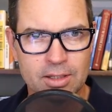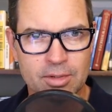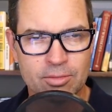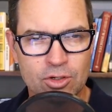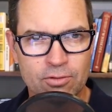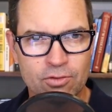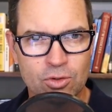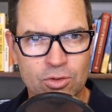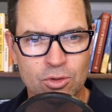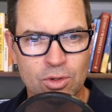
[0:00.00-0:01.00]
Maybe if
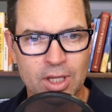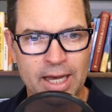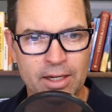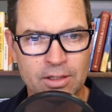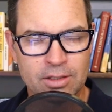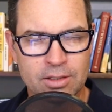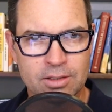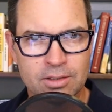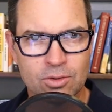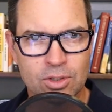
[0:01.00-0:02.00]
you know
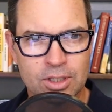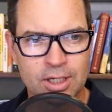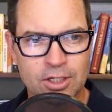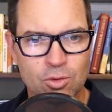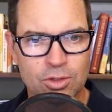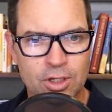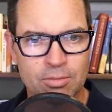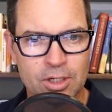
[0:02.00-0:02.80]
Latin, you can guess what that